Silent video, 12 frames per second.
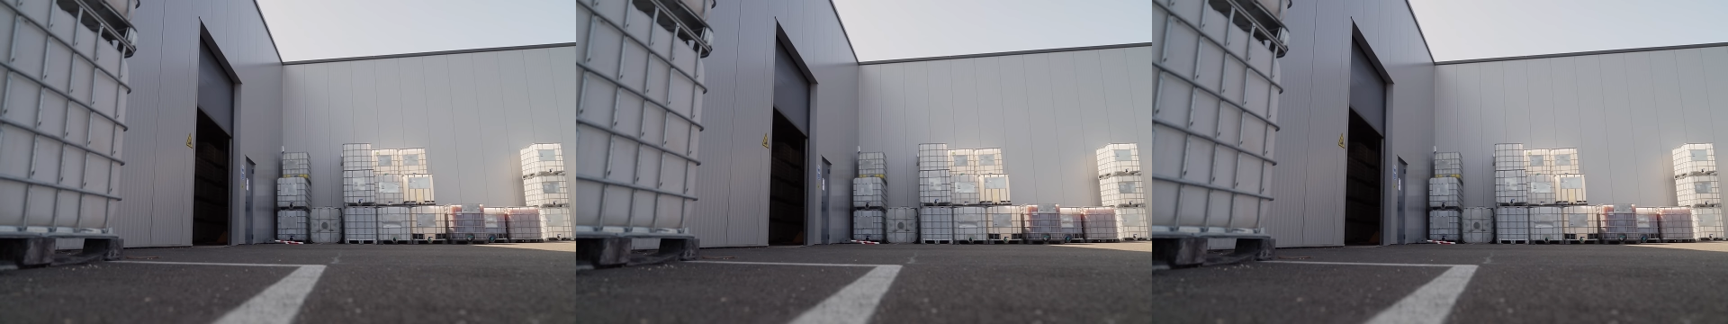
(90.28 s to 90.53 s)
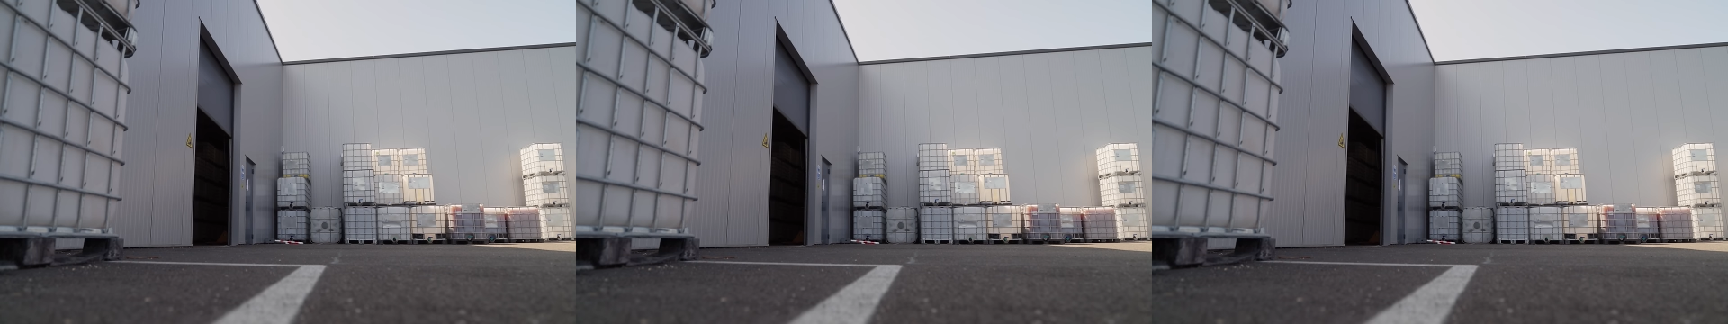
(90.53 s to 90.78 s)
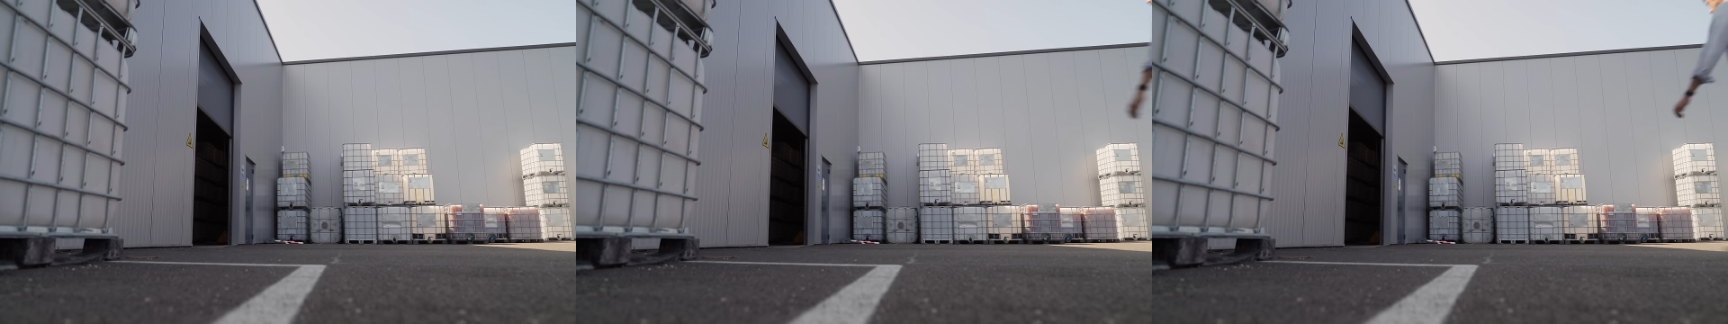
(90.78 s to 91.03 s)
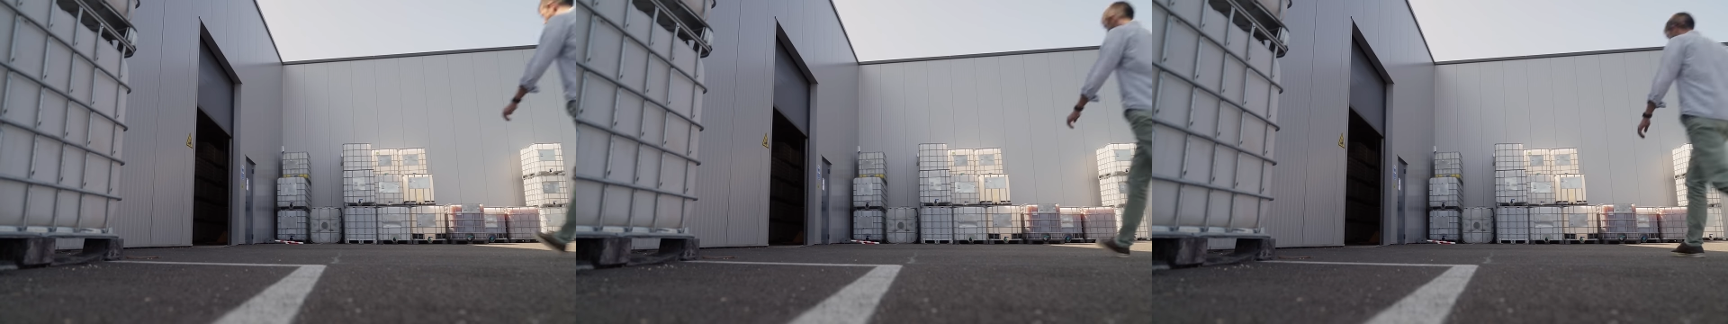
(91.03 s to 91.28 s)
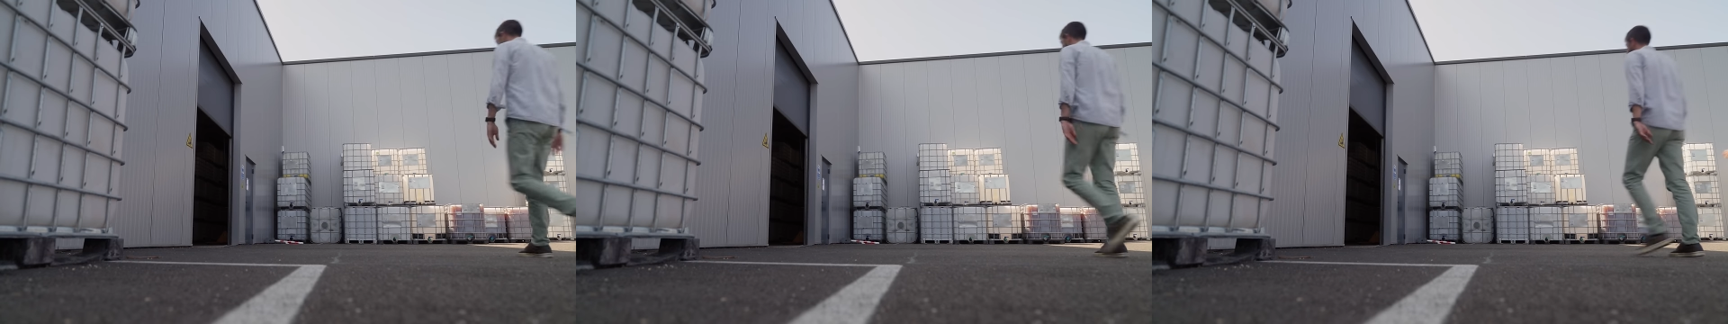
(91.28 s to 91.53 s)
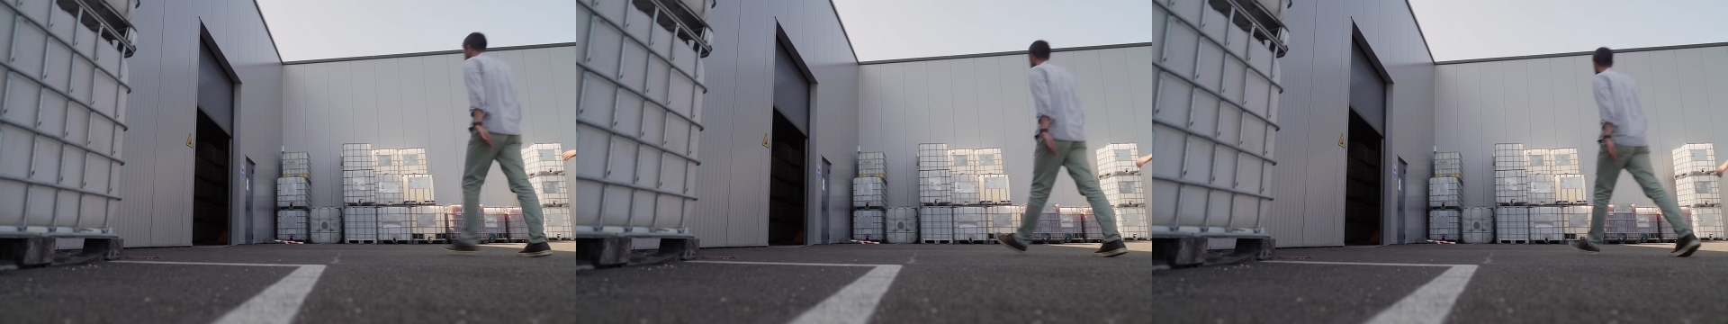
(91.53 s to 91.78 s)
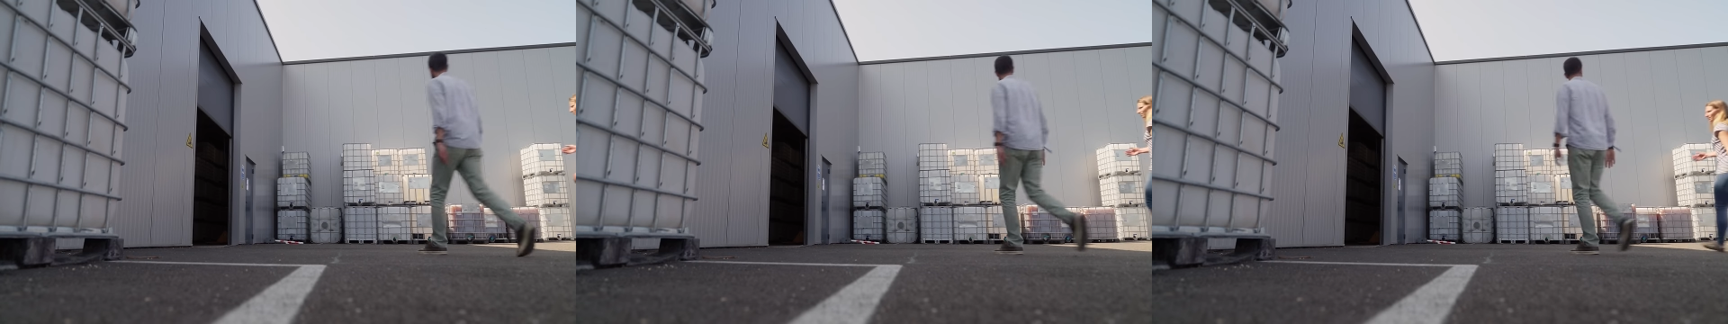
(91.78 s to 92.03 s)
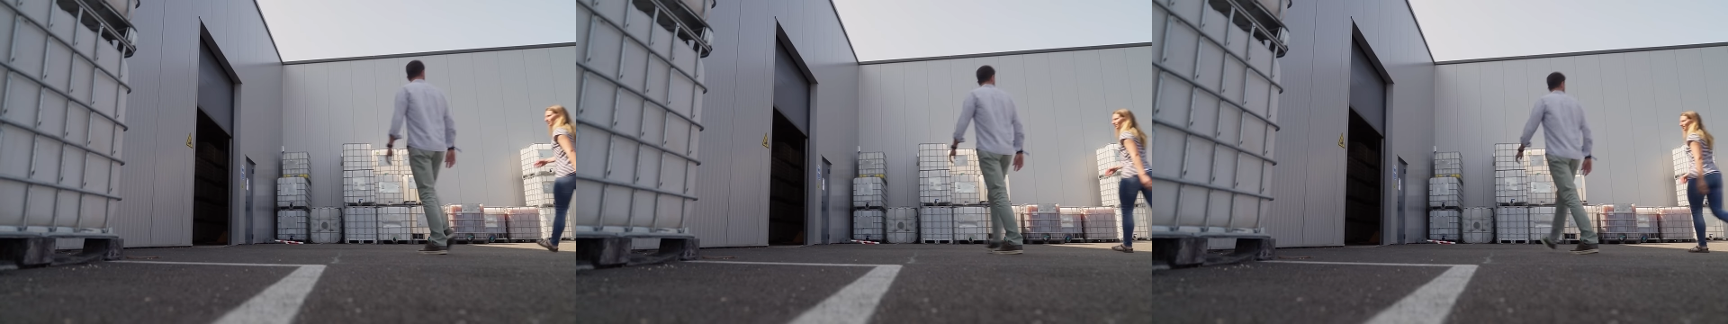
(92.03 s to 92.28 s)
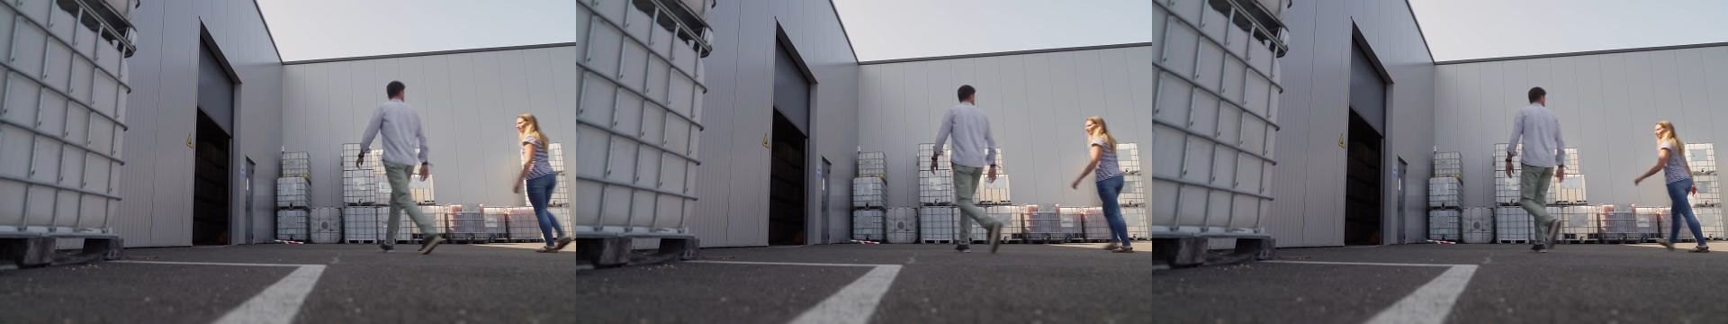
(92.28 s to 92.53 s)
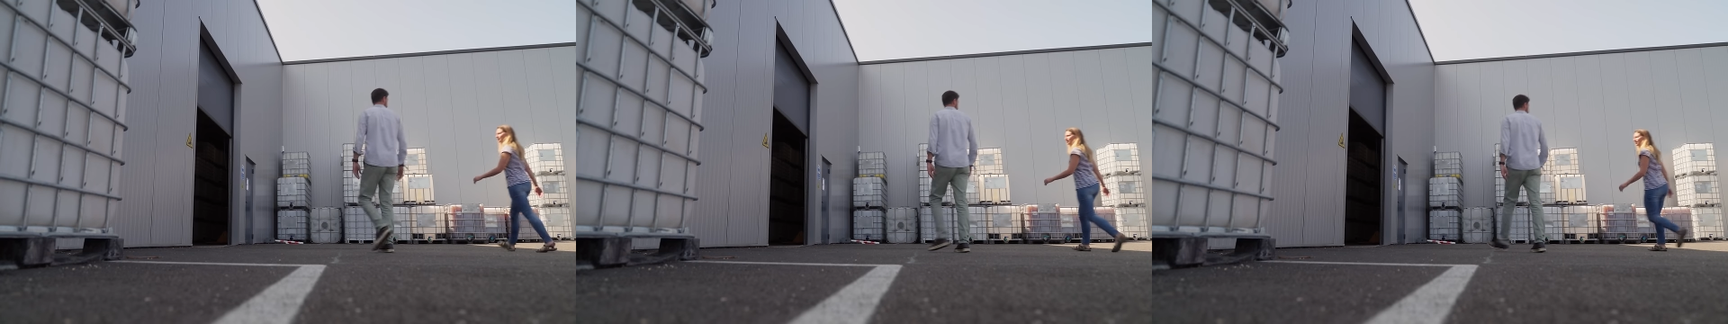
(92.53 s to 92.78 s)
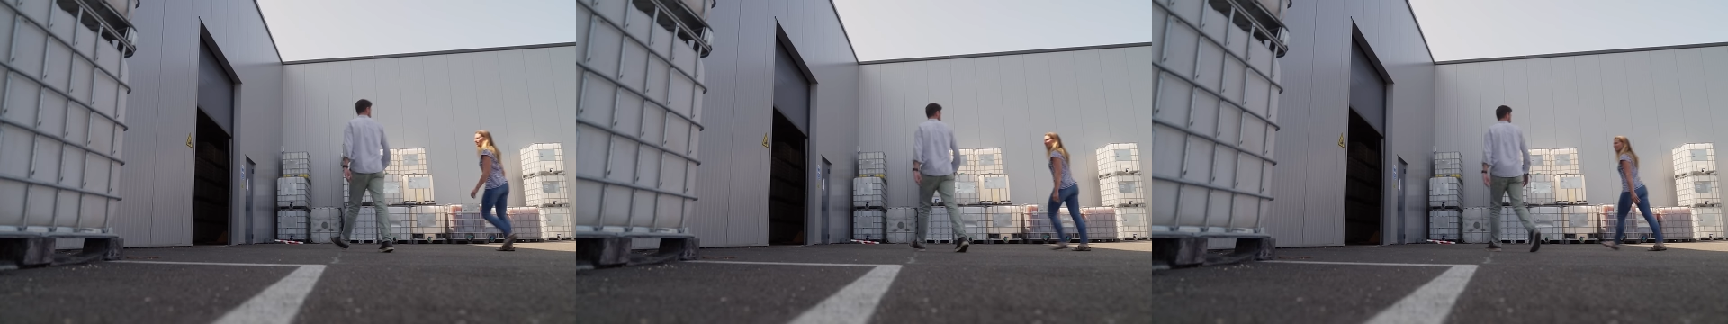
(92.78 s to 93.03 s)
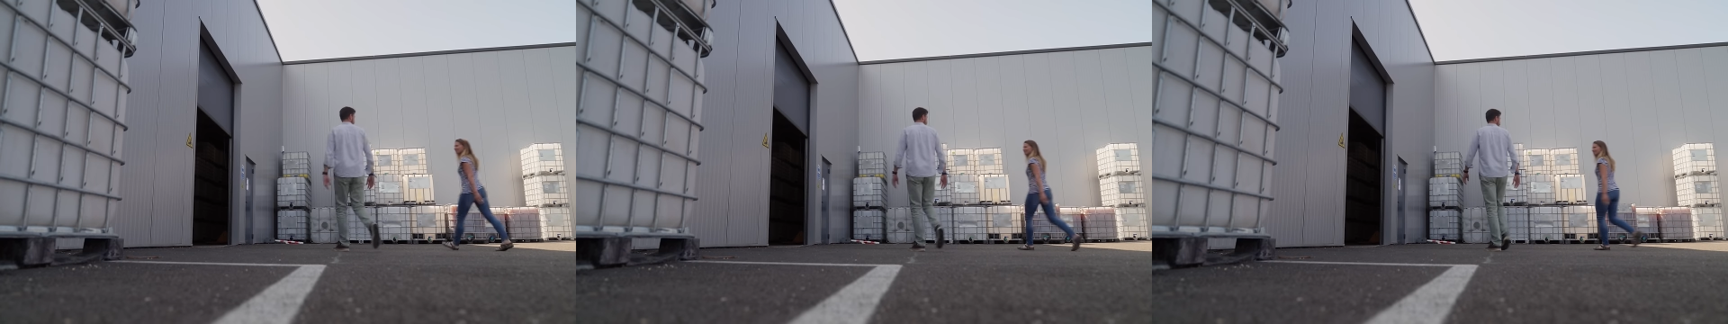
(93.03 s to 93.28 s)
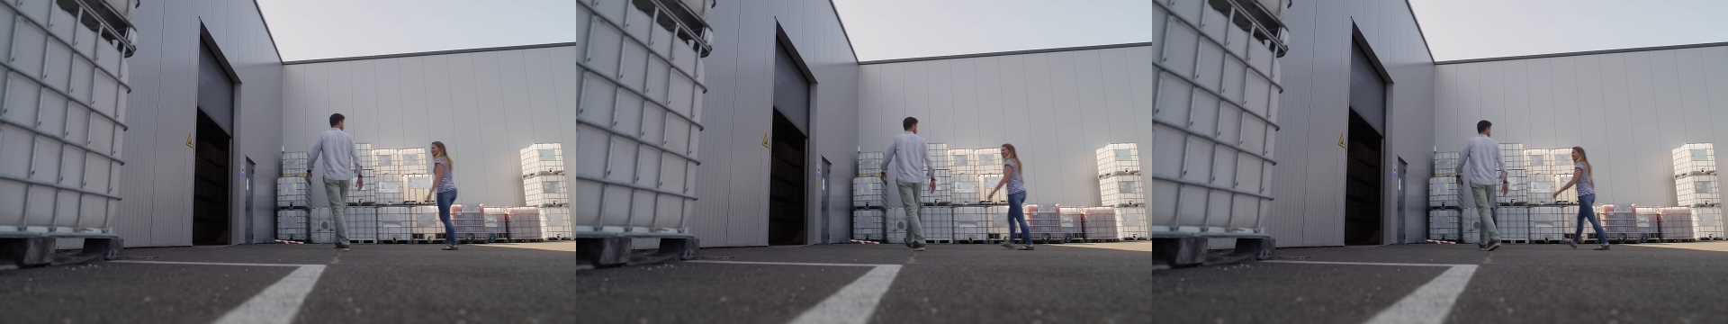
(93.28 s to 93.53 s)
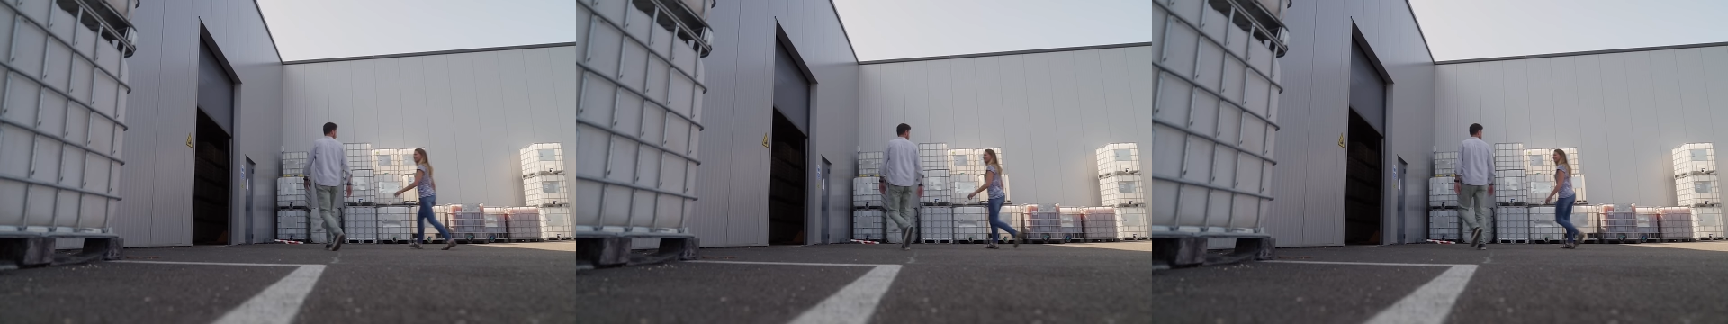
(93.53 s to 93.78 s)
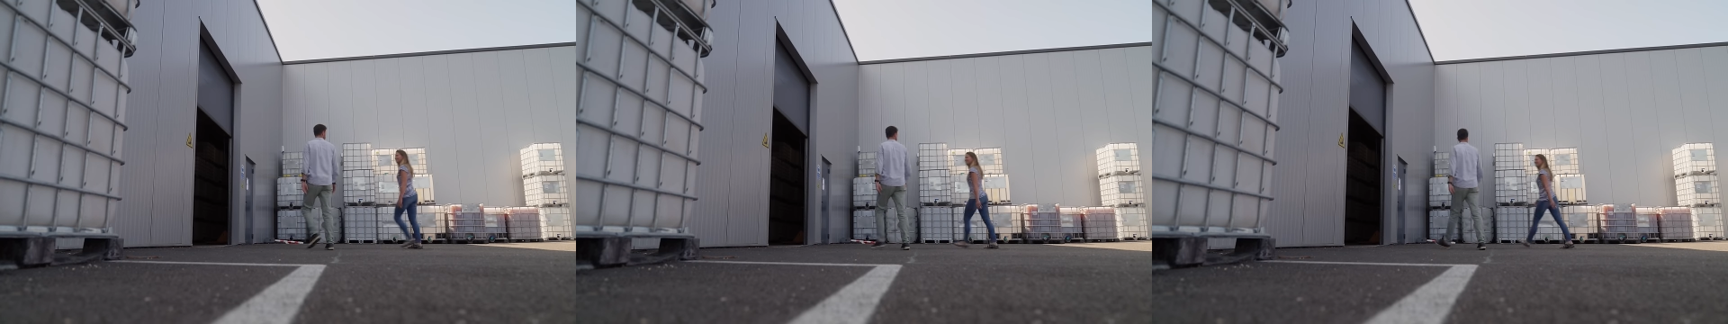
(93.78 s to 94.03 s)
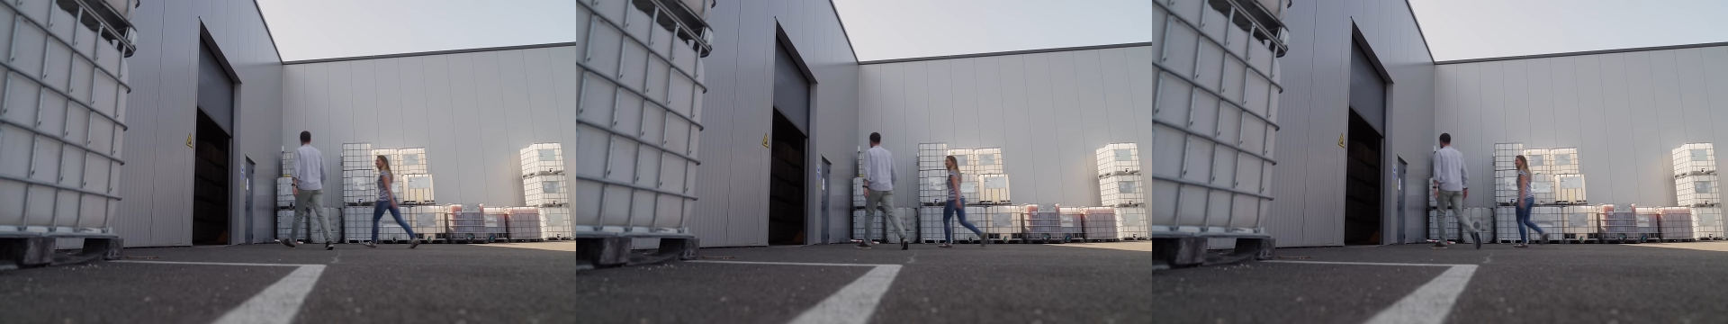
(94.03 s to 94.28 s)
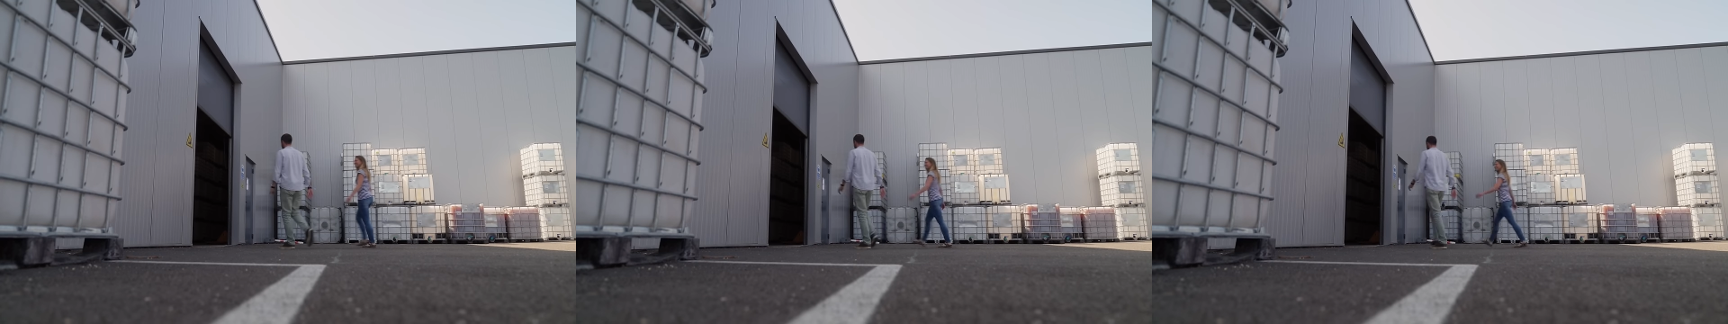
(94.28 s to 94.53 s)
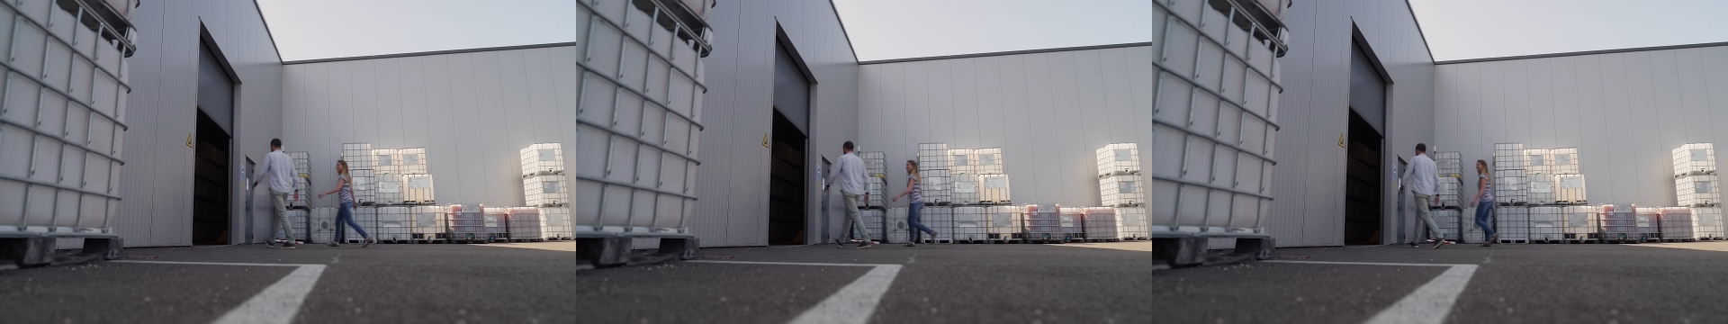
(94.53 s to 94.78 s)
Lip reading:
No face is visible, so there are no lips to read.